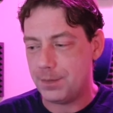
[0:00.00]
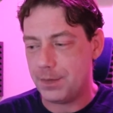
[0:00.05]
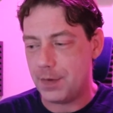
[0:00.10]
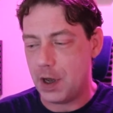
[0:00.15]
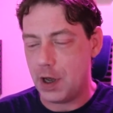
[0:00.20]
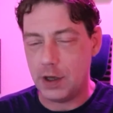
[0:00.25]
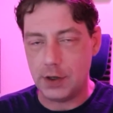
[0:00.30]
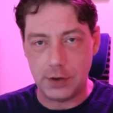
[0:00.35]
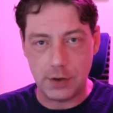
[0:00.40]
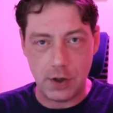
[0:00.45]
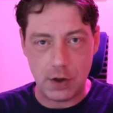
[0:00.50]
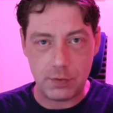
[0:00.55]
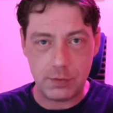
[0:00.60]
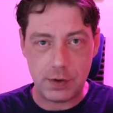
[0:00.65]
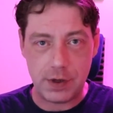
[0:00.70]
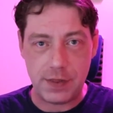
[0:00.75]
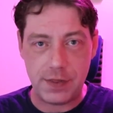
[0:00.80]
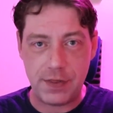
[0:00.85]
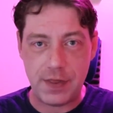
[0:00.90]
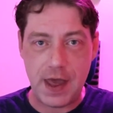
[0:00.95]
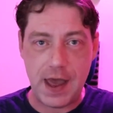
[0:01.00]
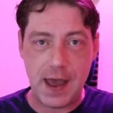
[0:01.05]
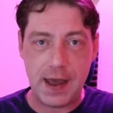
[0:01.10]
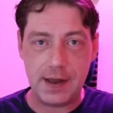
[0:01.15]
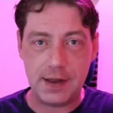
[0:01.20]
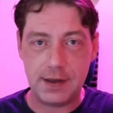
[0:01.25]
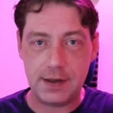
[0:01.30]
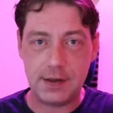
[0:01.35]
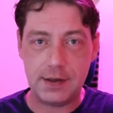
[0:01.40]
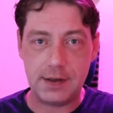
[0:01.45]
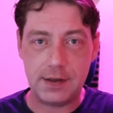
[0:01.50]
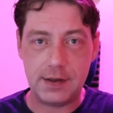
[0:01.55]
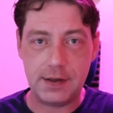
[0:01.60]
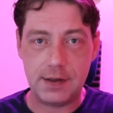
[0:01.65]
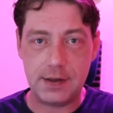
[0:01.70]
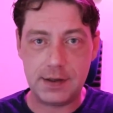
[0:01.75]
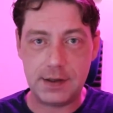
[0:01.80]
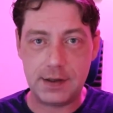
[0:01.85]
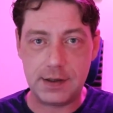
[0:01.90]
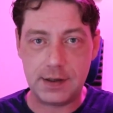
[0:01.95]
Along with that
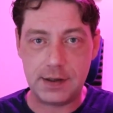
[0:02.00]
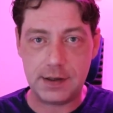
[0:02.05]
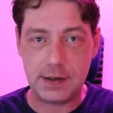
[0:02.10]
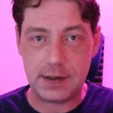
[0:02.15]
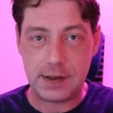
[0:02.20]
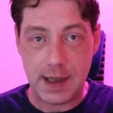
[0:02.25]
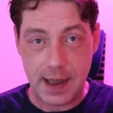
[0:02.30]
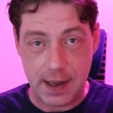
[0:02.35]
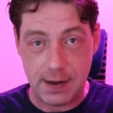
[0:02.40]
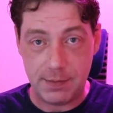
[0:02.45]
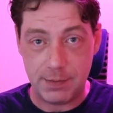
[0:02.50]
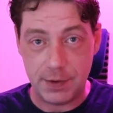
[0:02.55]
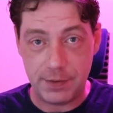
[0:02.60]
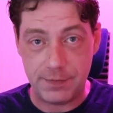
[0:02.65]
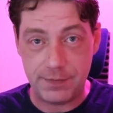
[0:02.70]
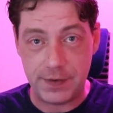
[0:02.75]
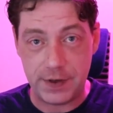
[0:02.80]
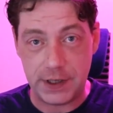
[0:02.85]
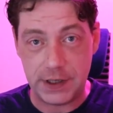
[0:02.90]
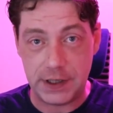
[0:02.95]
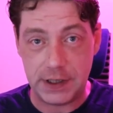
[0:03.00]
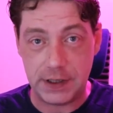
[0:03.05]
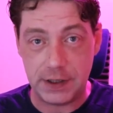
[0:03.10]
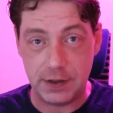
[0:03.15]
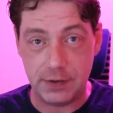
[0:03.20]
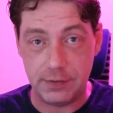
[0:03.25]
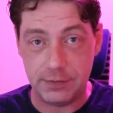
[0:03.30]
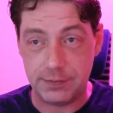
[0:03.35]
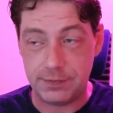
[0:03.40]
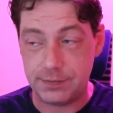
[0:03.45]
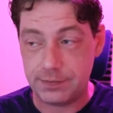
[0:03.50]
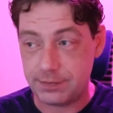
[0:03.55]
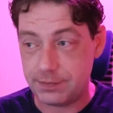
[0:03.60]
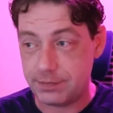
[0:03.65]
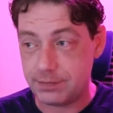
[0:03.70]
came a feeling of